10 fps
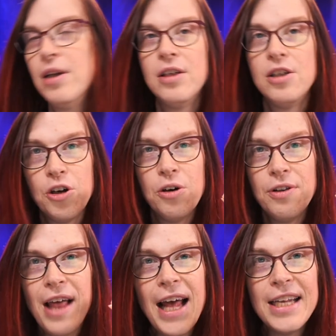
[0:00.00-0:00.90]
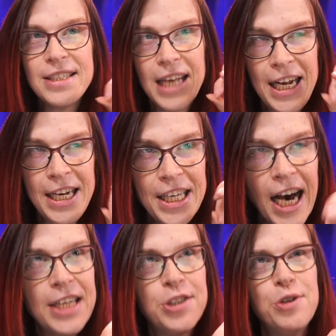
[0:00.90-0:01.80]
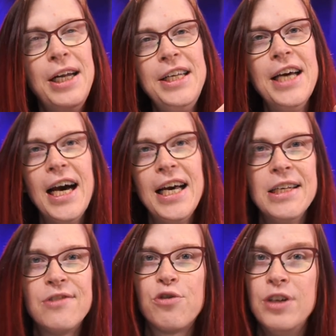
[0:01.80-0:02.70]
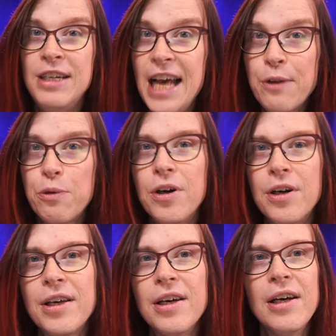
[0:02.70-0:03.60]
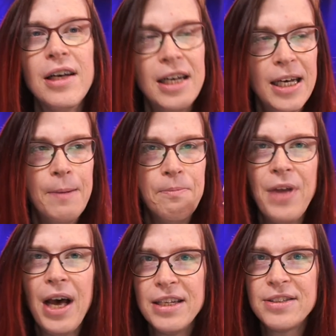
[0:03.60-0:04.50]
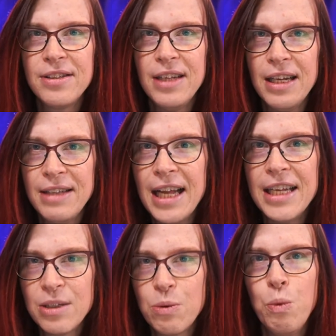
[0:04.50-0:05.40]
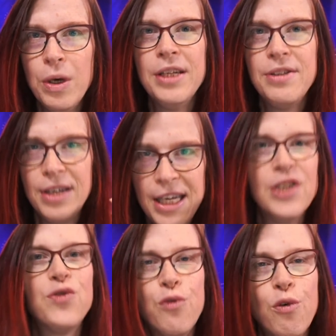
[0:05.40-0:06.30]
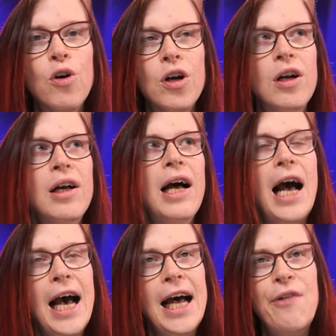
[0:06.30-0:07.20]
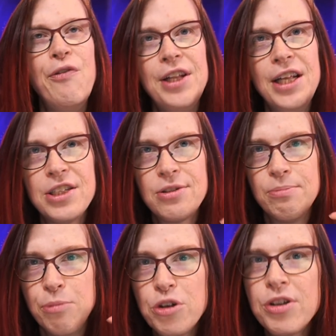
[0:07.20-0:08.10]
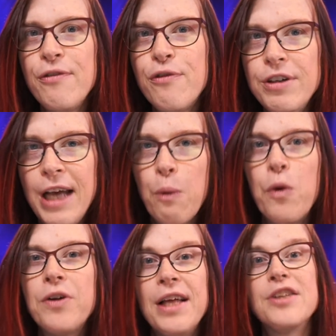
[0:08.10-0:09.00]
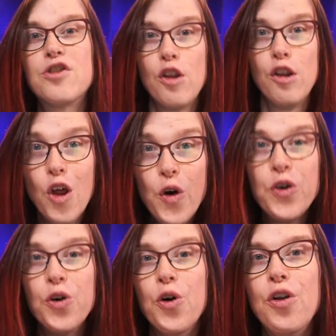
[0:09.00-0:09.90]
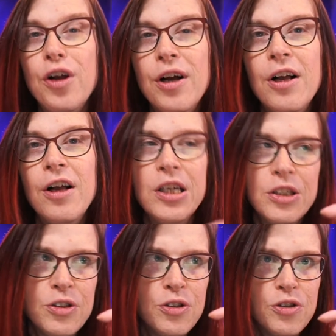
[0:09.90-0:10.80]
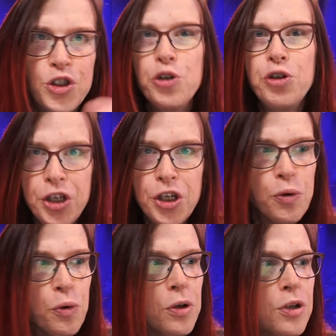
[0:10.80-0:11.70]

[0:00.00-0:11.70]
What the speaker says: So that is NDI. So NDI is for network. That is what it is for, and it is mostly for network that is local to you.